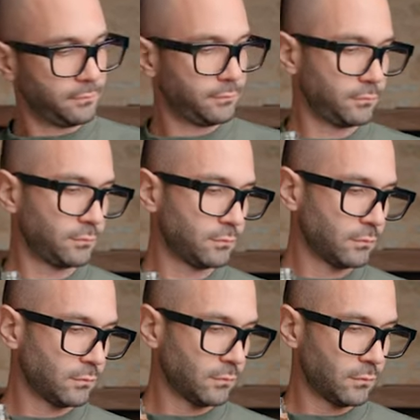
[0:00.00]

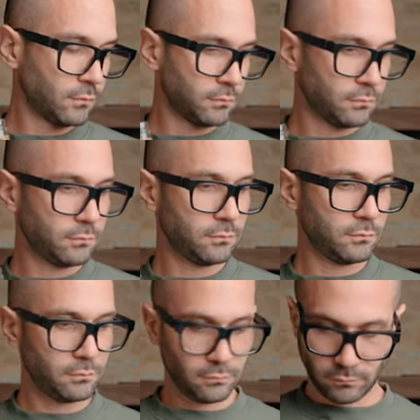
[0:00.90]

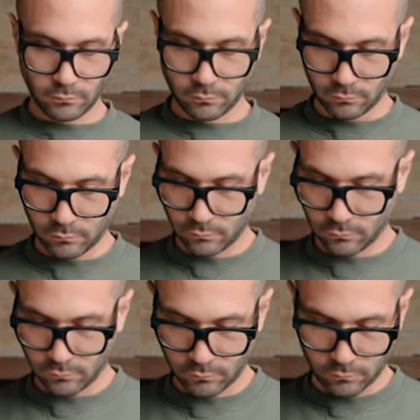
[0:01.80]

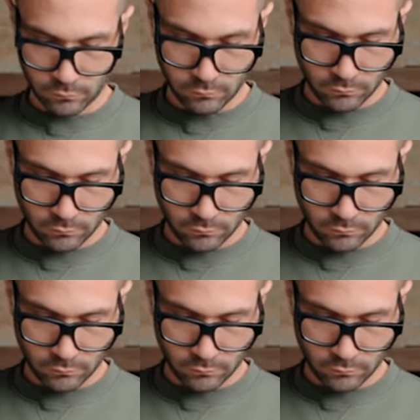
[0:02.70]
Nothing is said.